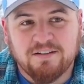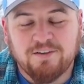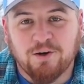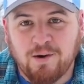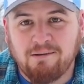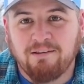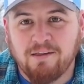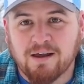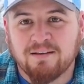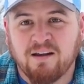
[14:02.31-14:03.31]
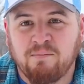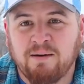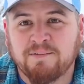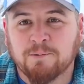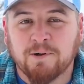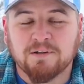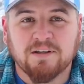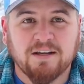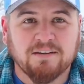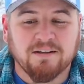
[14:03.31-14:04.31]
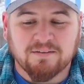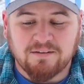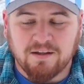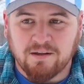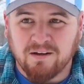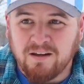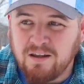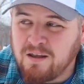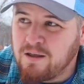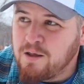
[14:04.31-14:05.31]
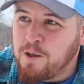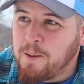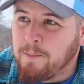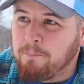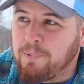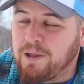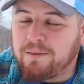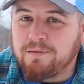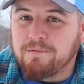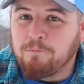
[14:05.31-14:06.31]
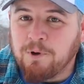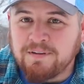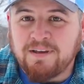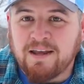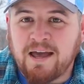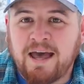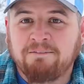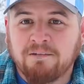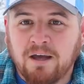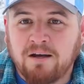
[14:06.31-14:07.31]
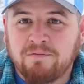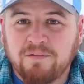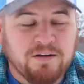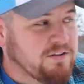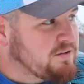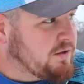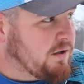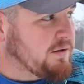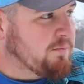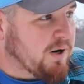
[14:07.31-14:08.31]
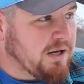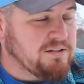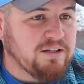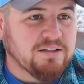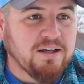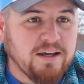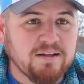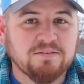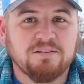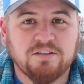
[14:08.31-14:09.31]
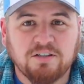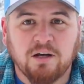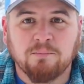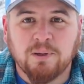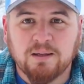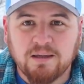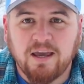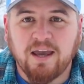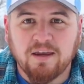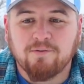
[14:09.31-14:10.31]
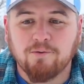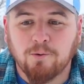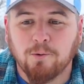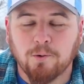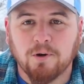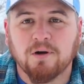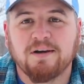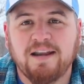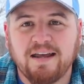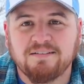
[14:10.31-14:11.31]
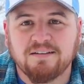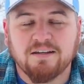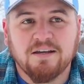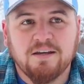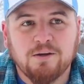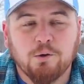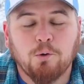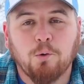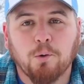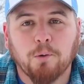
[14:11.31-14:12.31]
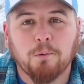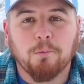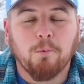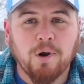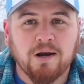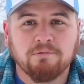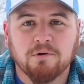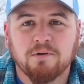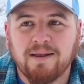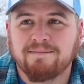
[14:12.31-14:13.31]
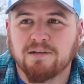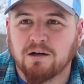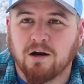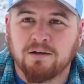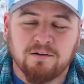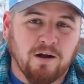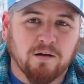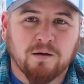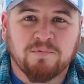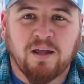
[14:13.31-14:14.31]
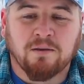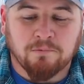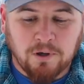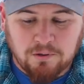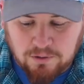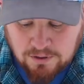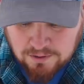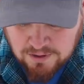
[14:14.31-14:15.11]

you don't have a lot of time after work to get things done. But one thing I've got to finish on the project is the jump gate for Daisy, or whatever livestock guardian dog comes down the road.